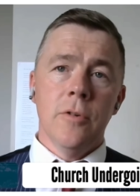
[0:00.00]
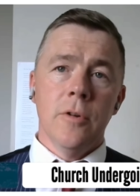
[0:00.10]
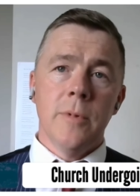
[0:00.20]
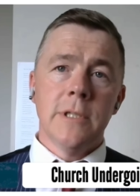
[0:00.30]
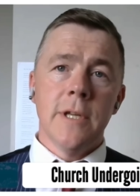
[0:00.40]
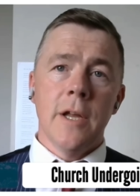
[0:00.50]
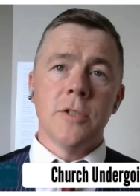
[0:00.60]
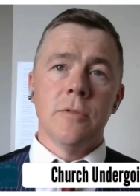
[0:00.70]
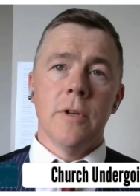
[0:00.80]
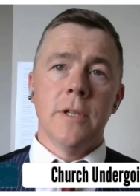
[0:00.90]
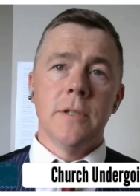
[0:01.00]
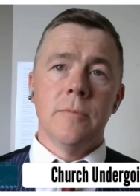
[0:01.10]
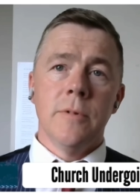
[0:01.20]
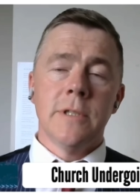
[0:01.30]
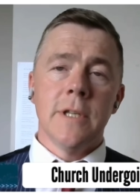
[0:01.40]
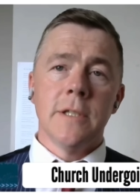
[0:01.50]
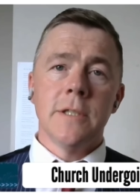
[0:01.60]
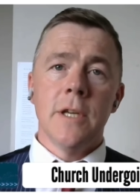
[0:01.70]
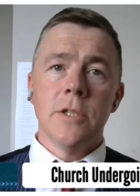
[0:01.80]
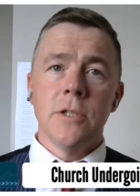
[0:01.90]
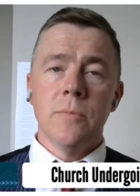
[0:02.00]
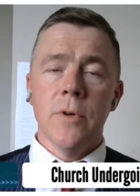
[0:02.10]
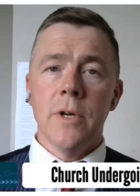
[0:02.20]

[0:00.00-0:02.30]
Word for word: economy saturated with sensation.